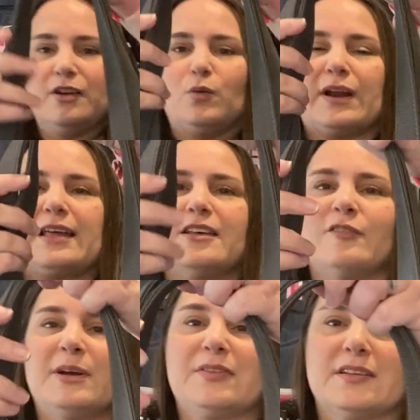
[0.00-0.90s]
What I love
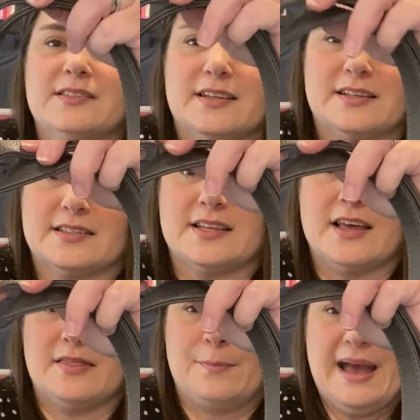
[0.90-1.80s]
about this is
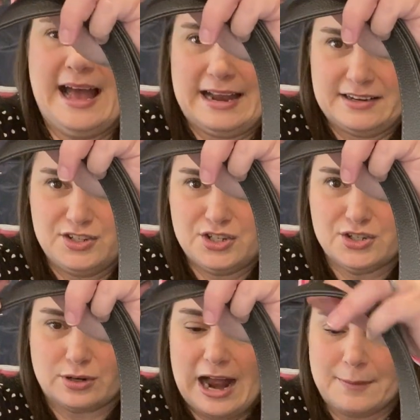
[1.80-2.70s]
the padded
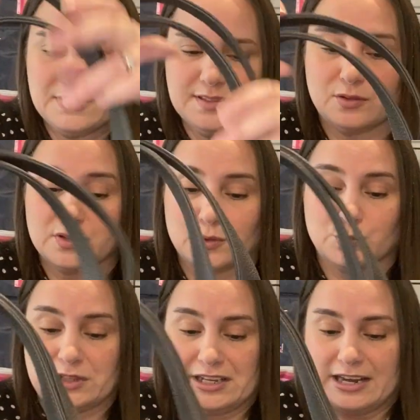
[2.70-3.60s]
straps. Those are
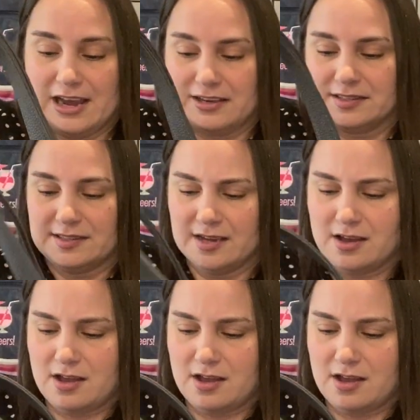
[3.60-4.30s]
really nice.